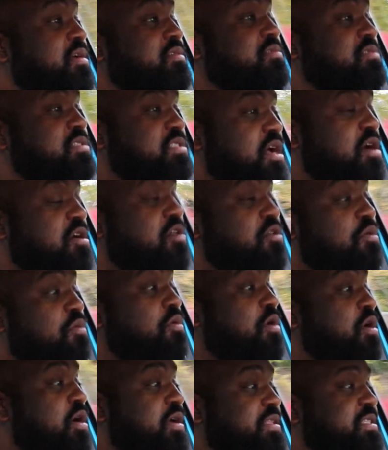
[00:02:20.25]
So
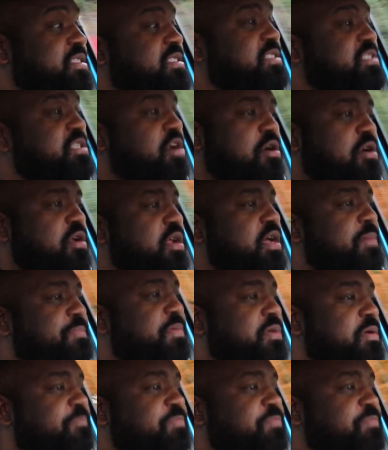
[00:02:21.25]
on startup,